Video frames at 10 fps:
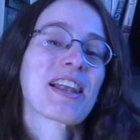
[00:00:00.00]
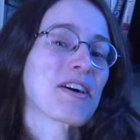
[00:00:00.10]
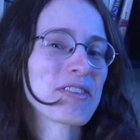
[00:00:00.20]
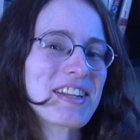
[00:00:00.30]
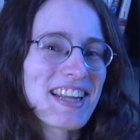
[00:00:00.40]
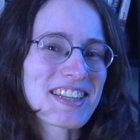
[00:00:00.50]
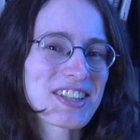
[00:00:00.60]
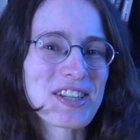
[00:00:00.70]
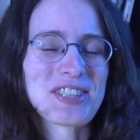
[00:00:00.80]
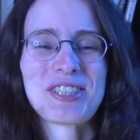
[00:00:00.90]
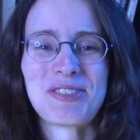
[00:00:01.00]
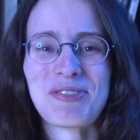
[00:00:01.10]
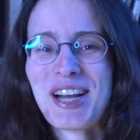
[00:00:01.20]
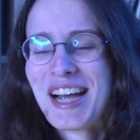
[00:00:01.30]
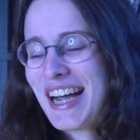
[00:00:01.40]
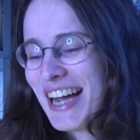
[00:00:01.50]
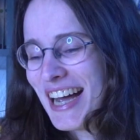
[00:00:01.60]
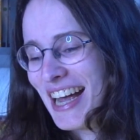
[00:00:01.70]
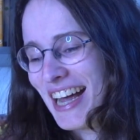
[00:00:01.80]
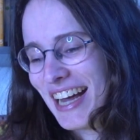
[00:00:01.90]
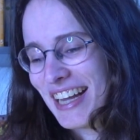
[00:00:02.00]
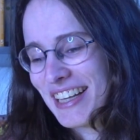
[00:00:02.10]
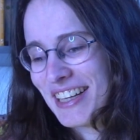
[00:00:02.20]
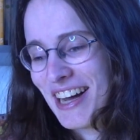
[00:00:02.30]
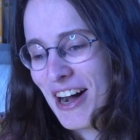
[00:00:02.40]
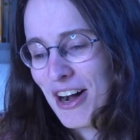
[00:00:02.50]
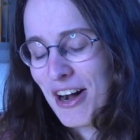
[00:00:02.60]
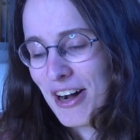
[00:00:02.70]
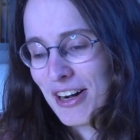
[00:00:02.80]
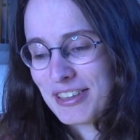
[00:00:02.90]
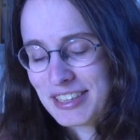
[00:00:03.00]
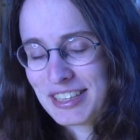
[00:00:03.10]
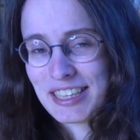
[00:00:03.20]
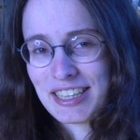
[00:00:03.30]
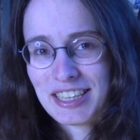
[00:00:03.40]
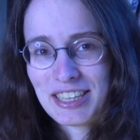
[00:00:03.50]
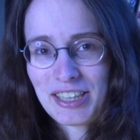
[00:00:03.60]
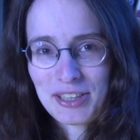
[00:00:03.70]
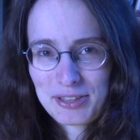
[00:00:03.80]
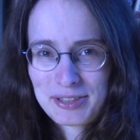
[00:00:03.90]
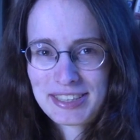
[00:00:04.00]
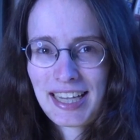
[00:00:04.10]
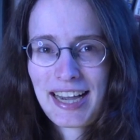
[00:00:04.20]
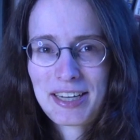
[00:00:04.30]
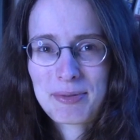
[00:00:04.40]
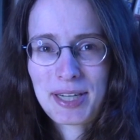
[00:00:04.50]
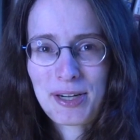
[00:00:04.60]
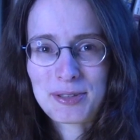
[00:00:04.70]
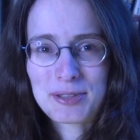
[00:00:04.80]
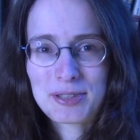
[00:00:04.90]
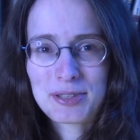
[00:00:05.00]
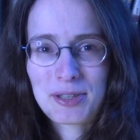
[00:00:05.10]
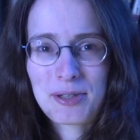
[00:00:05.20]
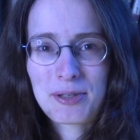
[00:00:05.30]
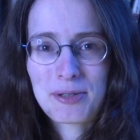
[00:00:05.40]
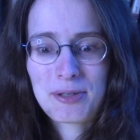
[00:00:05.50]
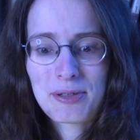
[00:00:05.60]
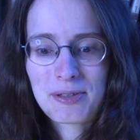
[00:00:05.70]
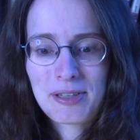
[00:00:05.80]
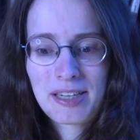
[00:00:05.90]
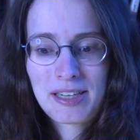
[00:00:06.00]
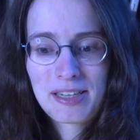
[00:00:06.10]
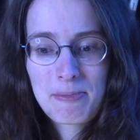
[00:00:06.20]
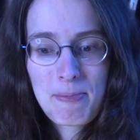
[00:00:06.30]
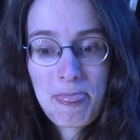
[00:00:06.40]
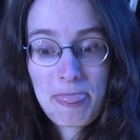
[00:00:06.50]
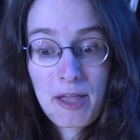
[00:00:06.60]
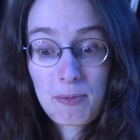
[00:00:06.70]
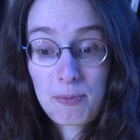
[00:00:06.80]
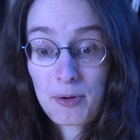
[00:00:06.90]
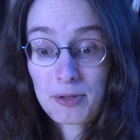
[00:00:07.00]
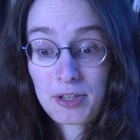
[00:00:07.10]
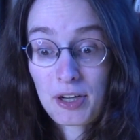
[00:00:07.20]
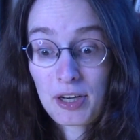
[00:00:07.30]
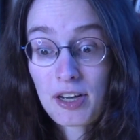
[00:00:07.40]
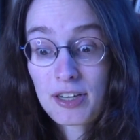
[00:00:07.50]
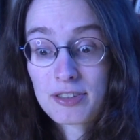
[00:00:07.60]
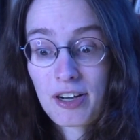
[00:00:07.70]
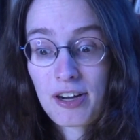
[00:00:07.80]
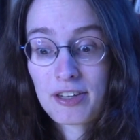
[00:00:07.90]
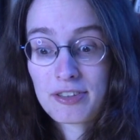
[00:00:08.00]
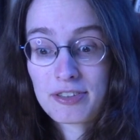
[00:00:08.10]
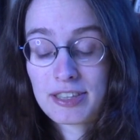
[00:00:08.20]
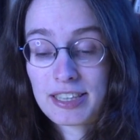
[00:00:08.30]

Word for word: love with that costume. And on the other side we also work a lot on